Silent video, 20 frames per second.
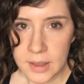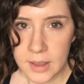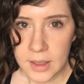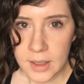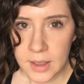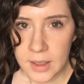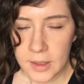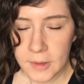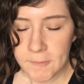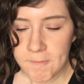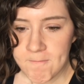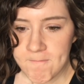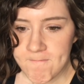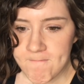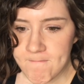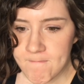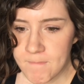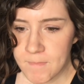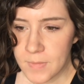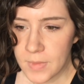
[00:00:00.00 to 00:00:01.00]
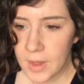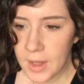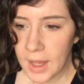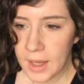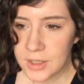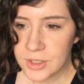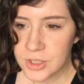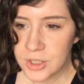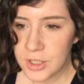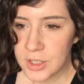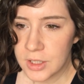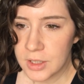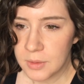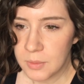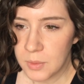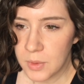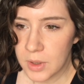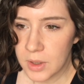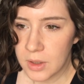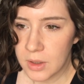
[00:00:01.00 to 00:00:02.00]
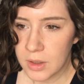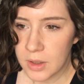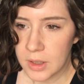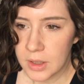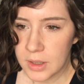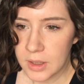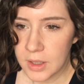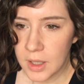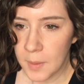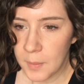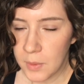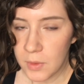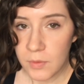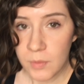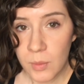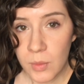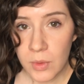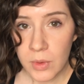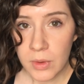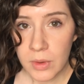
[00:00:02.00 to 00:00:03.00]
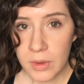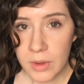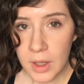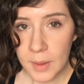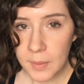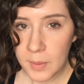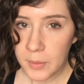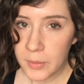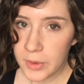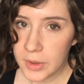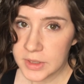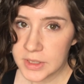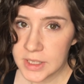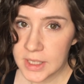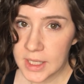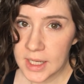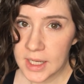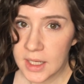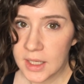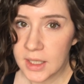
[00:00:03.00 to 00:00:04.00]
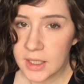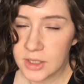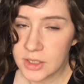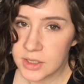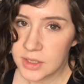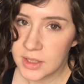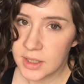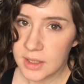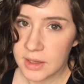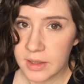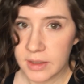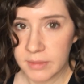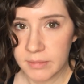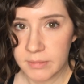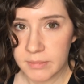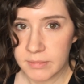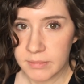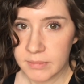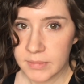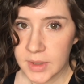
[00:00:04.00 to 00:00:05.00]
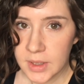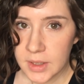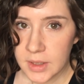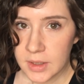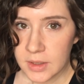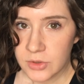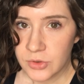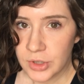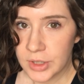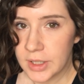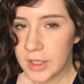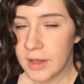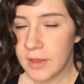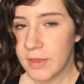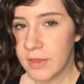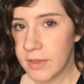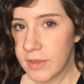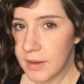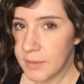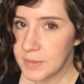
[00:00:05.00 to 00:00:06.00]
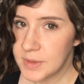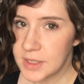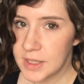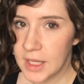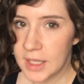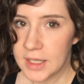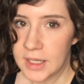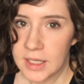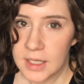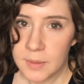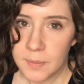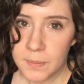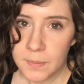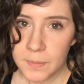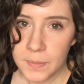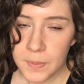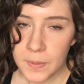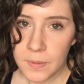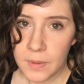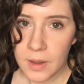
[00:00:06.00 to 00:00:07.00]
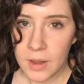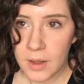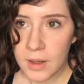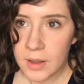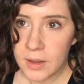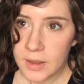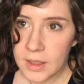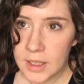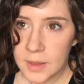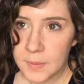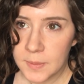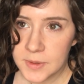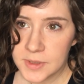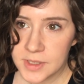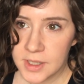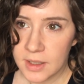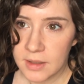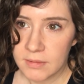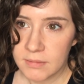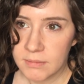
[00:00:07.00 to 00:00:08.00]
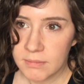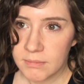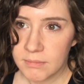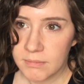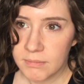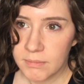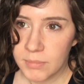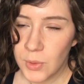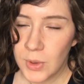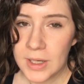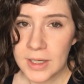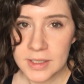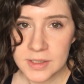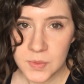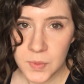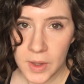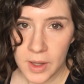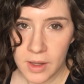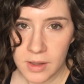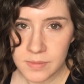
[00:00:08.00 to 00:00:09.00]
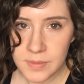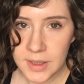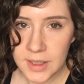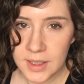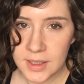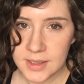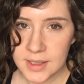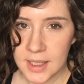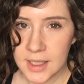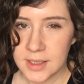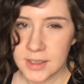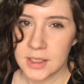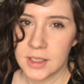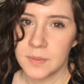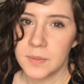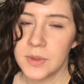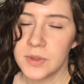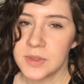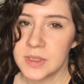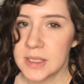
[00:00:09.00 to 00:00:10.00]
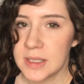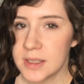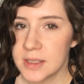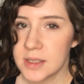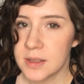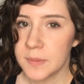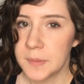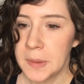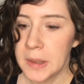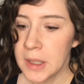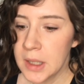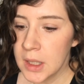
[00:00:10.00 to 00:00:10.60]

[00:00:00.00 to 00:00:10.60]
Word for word: um, actually work on a couple of more, a couple more today, and just get them, try to get them to that 80 uh, percent point as well, because I ended up using some